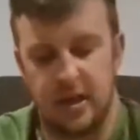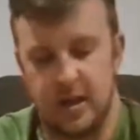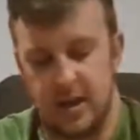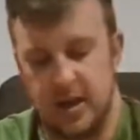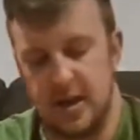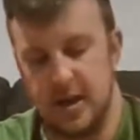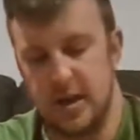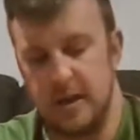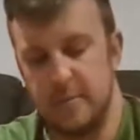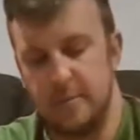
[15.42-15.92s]

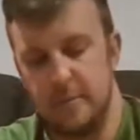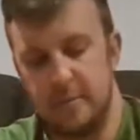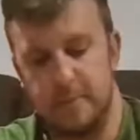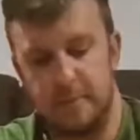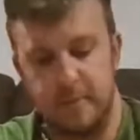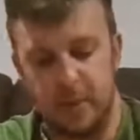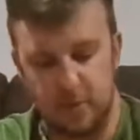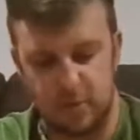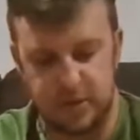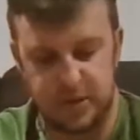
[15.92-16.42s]
But
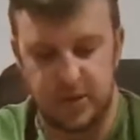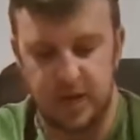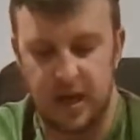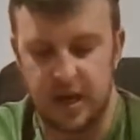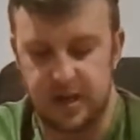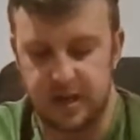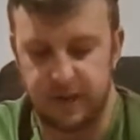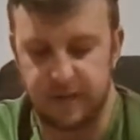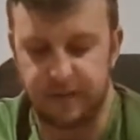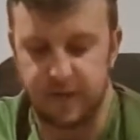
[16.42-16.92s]
we'll start
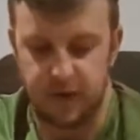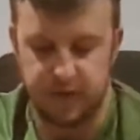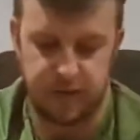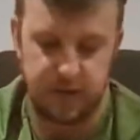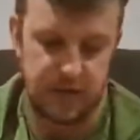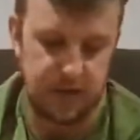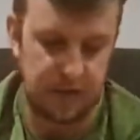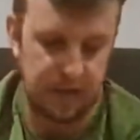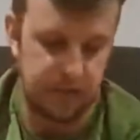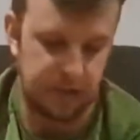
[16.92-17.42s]
in the front
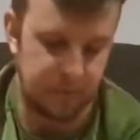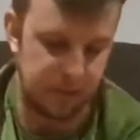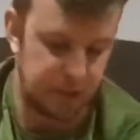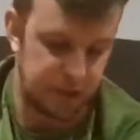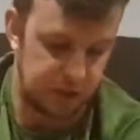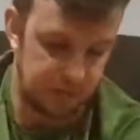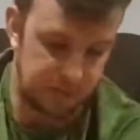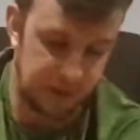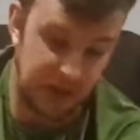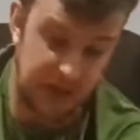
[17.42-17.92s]
thing. So my
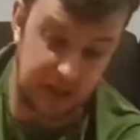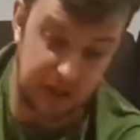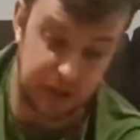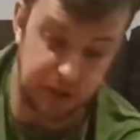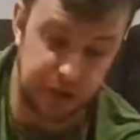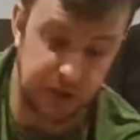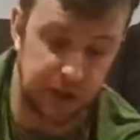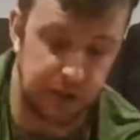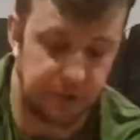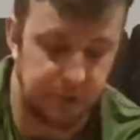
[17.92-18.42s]
gym bag in
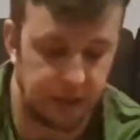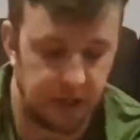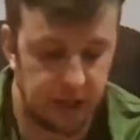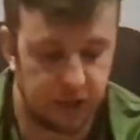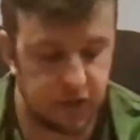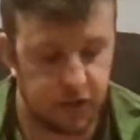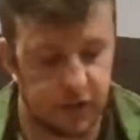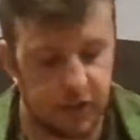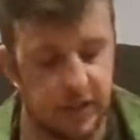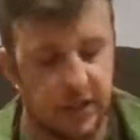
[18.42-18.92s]
general
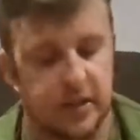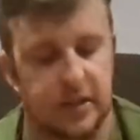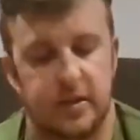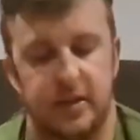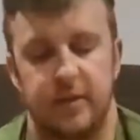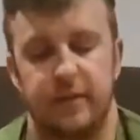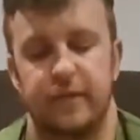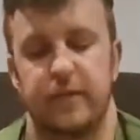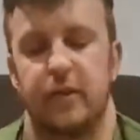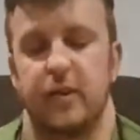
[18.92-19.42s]
actually. So
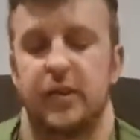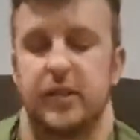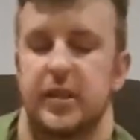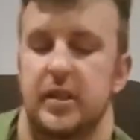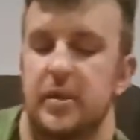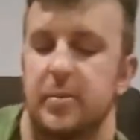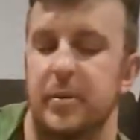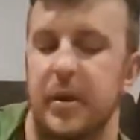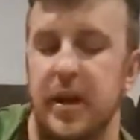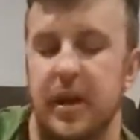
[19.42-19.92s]
the first
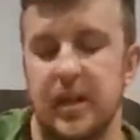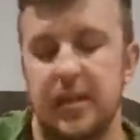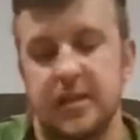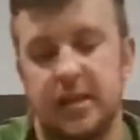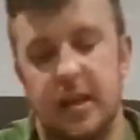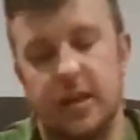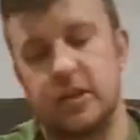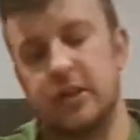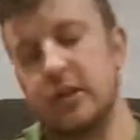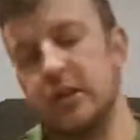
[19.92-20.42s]
thing about it's
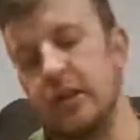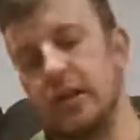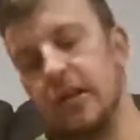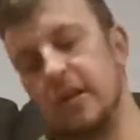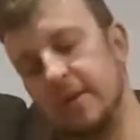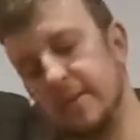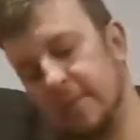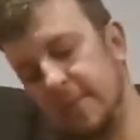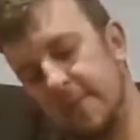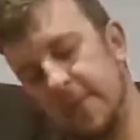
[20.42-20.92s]

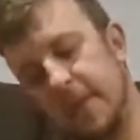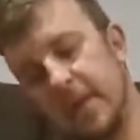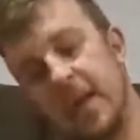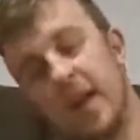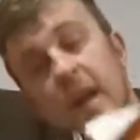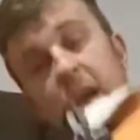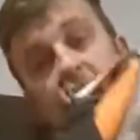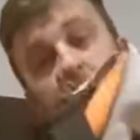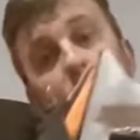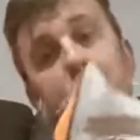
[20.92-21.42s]
actually
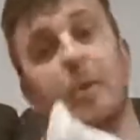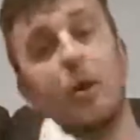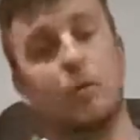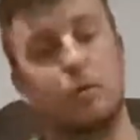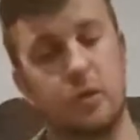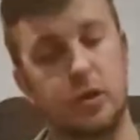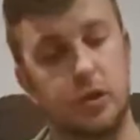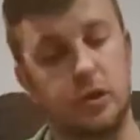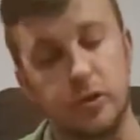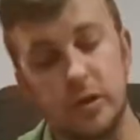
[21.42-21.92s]
a bulk
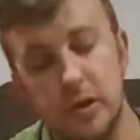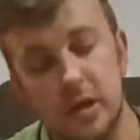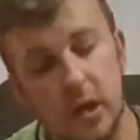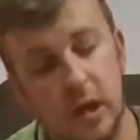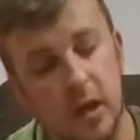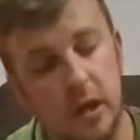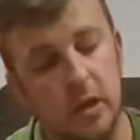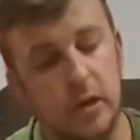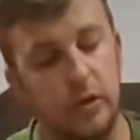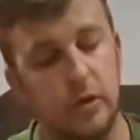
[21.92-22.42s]

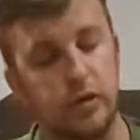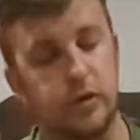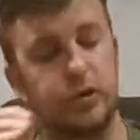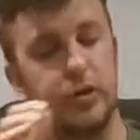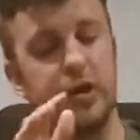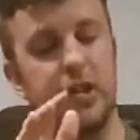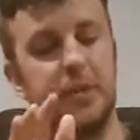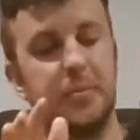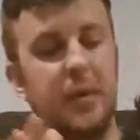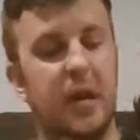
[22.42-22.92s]

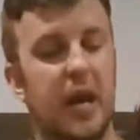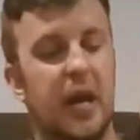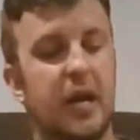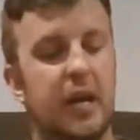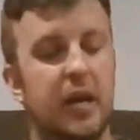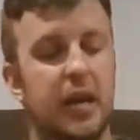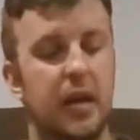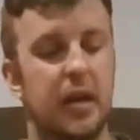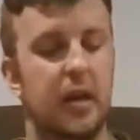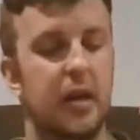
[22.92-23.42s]
nutrients
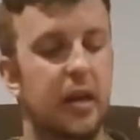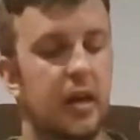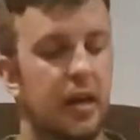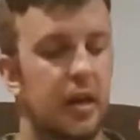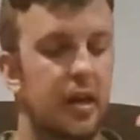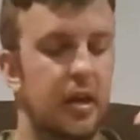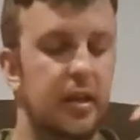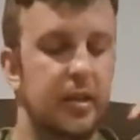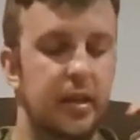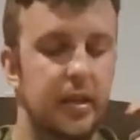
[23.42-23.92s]
bag.
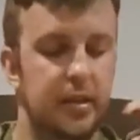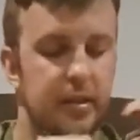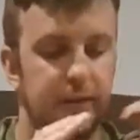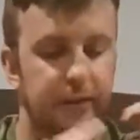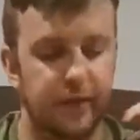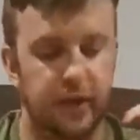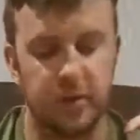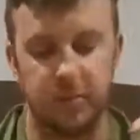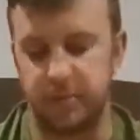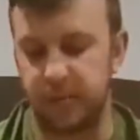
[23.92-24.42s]
There's a
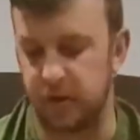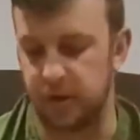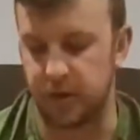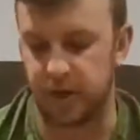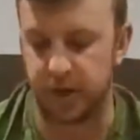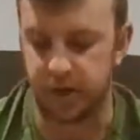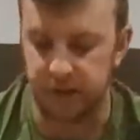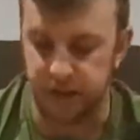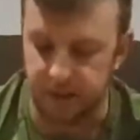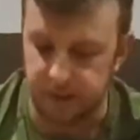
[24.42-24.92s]
front
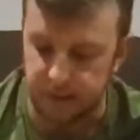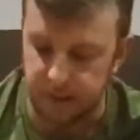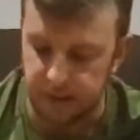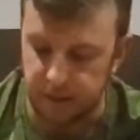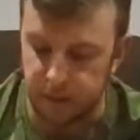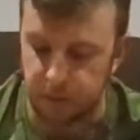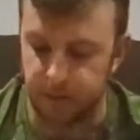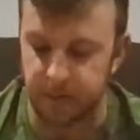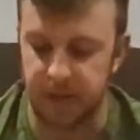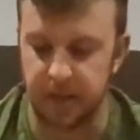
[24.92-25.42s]
pocket. There's a
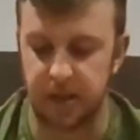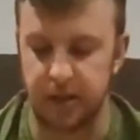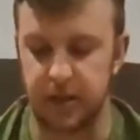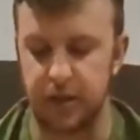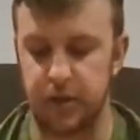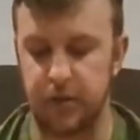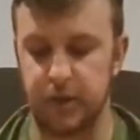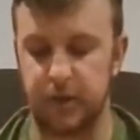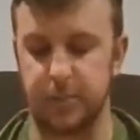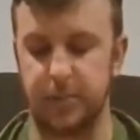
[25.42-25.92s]
little bit I
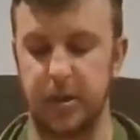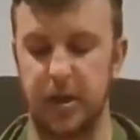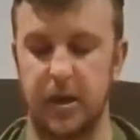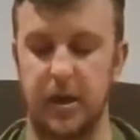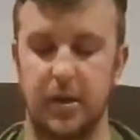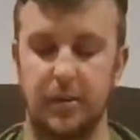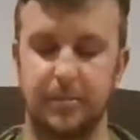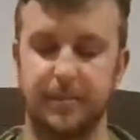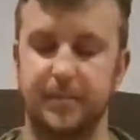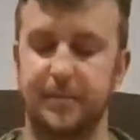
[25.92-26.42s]
use my
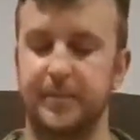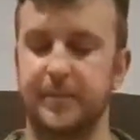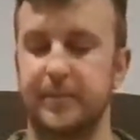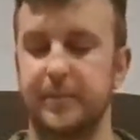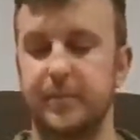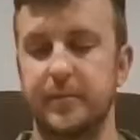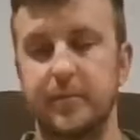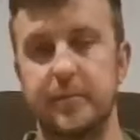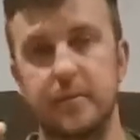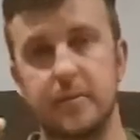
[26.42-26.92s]

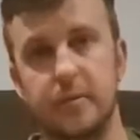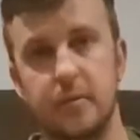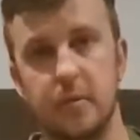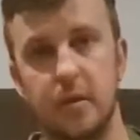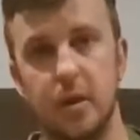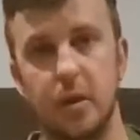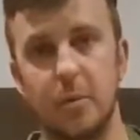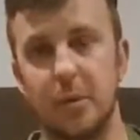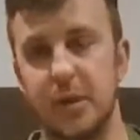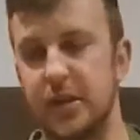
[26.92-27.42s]

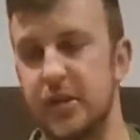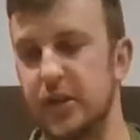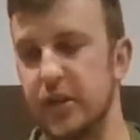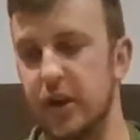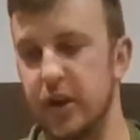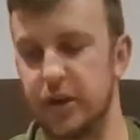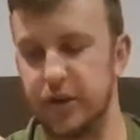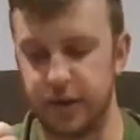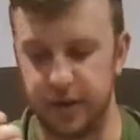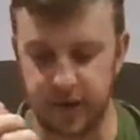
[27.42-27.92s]
my
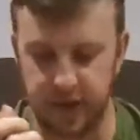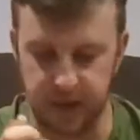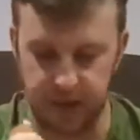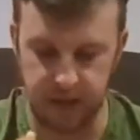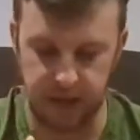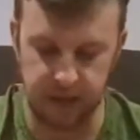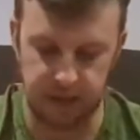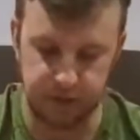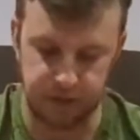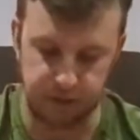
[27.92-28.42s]
deodorant
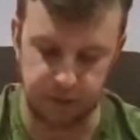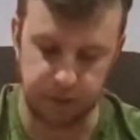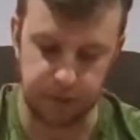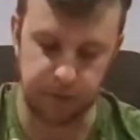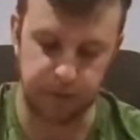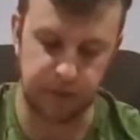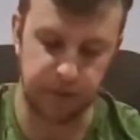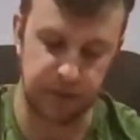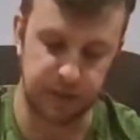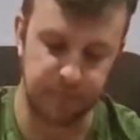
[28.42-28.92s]
here
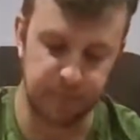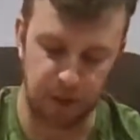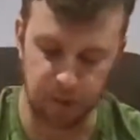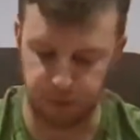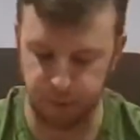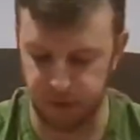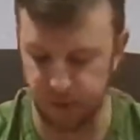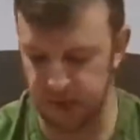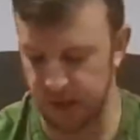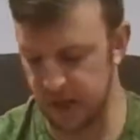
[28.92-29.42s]
to smell
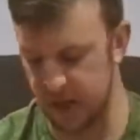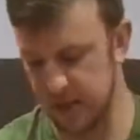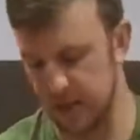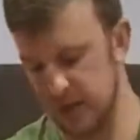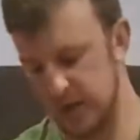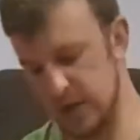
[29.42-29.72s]
pretty.